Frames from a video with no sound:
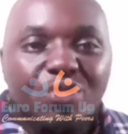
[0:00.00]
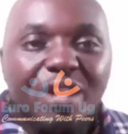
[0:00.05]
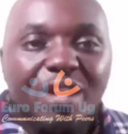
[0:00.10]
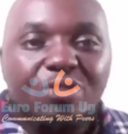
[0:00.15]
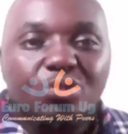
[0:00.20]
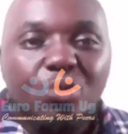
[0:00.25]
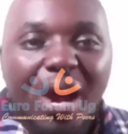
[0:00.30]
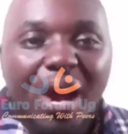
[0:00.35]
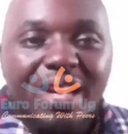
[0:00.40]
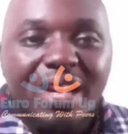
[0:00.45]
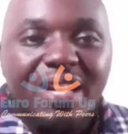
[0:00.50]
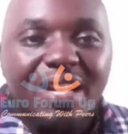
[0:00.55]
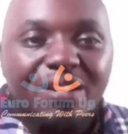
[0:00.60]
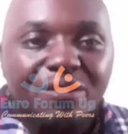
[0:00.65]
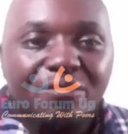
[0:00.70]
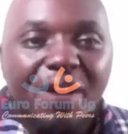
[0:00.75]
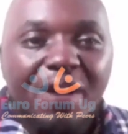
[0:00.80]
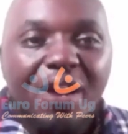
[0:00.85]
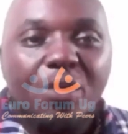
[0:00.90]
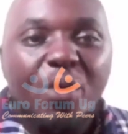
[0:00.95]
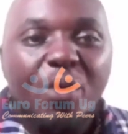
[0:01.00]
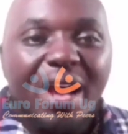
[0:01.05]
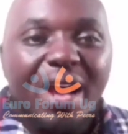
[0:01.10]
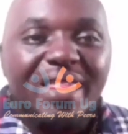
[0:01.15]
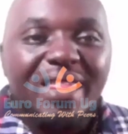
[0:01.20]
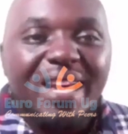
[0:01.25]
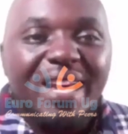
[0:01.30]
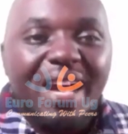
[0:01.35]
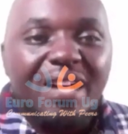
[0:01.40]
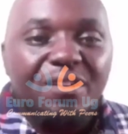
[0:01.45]
trying to identify where
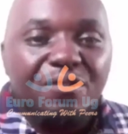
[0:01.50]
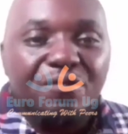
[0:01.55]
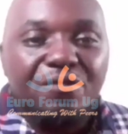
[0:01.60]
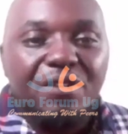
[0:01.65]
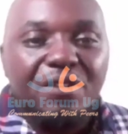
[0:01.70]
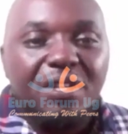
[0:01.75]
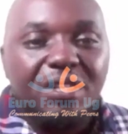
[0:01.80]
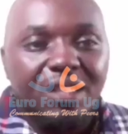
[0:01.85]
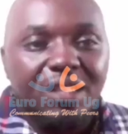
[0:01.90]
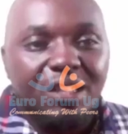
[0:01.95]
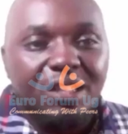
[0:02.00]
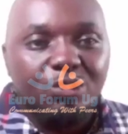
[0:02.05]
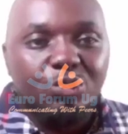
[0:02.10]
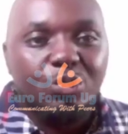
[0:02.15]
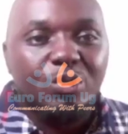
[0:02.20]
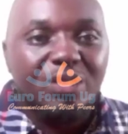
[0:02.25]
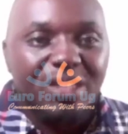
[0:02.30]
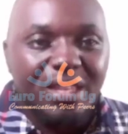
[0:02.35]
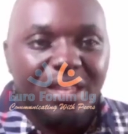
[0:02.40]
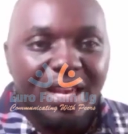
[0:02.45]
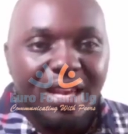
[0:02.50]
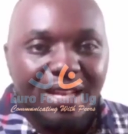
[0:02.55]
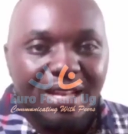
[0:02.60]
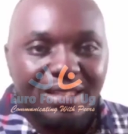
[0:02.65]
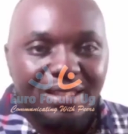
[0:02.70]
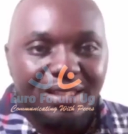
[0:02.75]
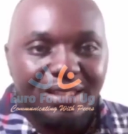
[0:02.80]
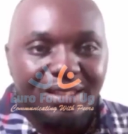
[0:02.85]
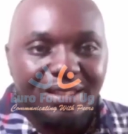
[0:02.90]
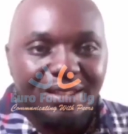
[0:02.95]
they can fit in
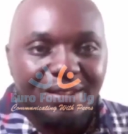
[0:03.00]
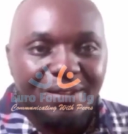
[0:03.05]
society.